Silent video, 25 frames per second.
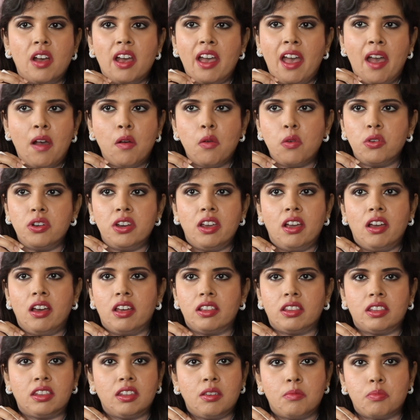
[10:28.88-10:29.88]
how on
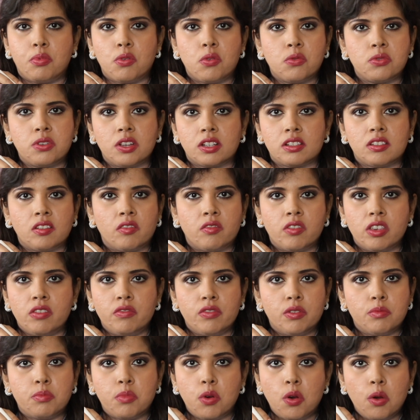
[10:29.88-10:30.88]
earth their products are
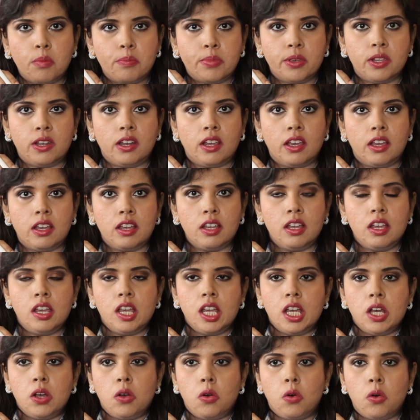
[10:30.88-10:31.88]
even popular,
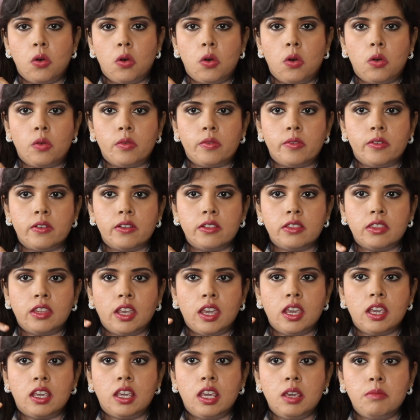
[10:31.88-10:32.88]
or
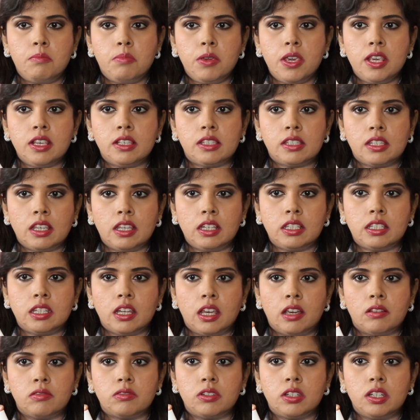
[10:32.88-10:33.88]
they keep being sent
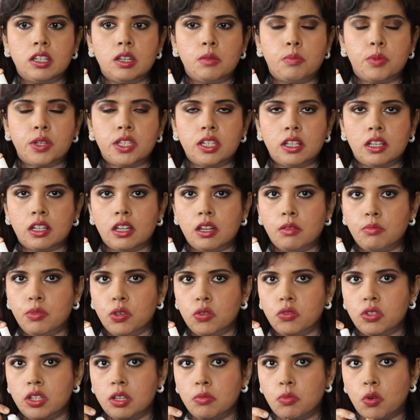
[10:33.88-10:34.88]
out in a particular
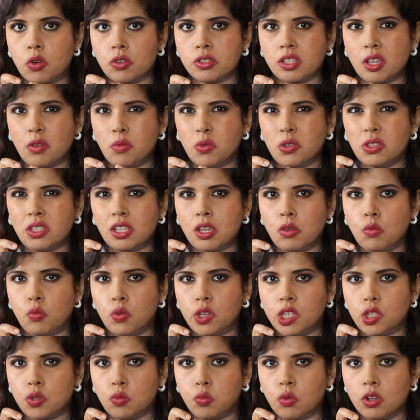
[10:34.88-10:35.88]
beauty box. I won't say
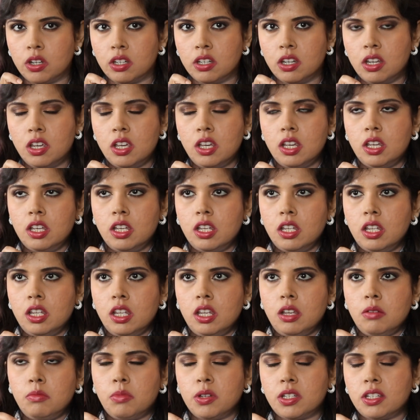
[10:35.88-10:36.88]
which one.
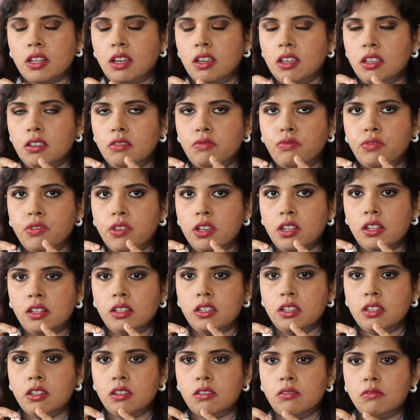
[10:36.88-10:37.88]
But I feel,
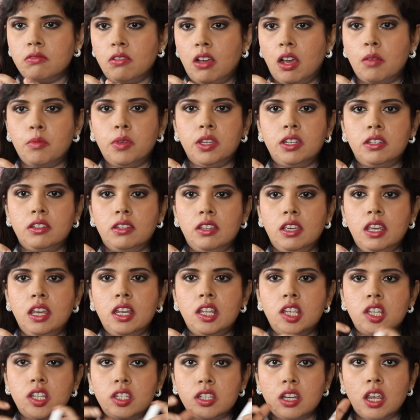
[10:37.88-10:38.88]
you know, I mean,
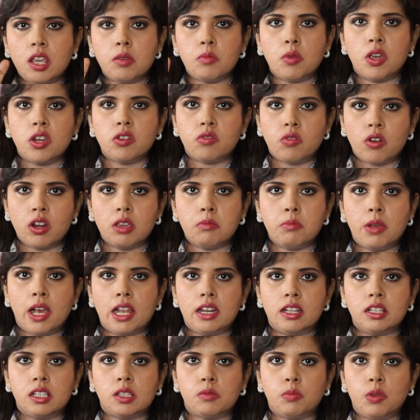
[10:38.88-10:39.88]
each time I try
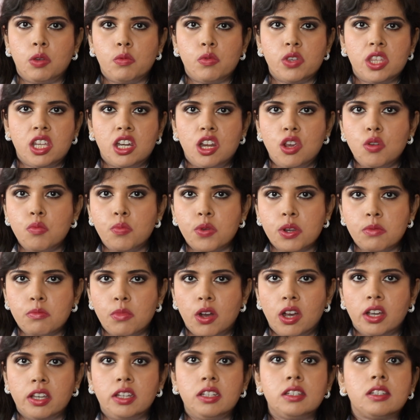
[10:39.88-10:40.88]
Balance Me with an open
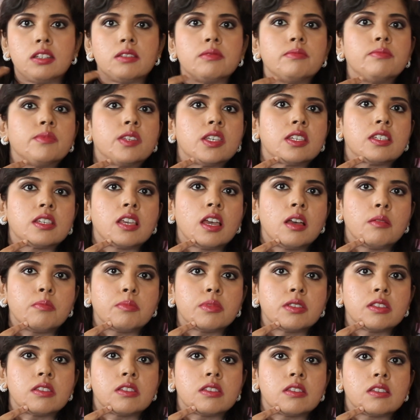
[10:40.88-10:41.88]
mind, this
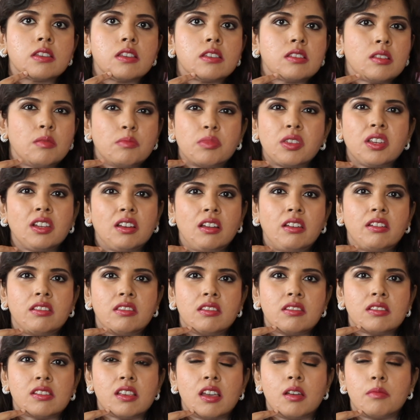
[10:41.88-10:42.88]
happens. Something like
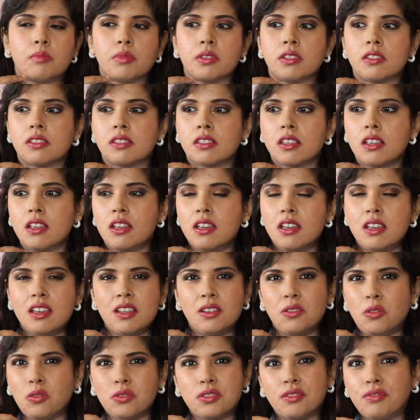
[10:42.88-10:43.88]
this happens.
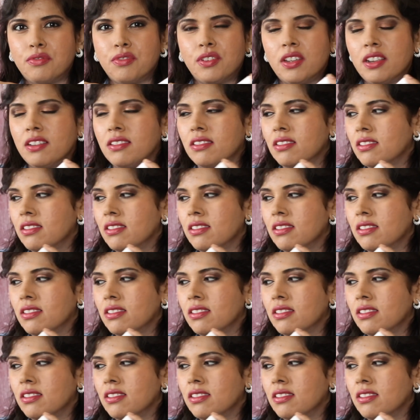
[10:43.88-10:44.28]
Not a fun.